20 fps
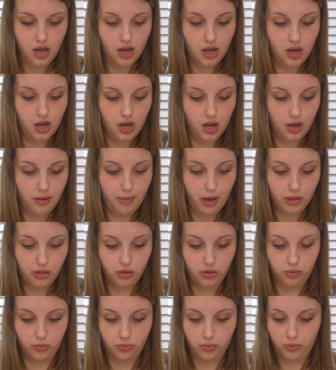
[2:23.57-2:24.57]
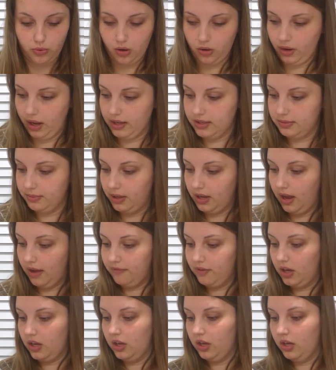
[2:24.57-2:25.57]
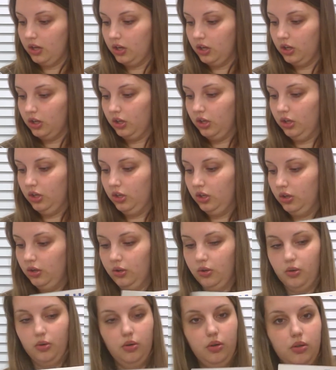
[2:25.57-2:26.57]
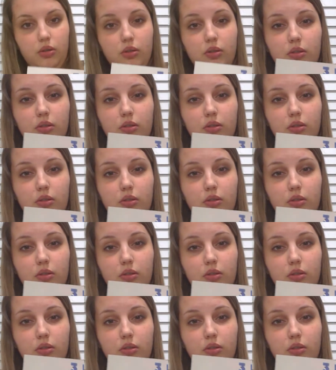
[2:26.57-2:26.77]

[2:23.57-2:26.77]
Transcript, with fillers: Um, through okay, so we got you,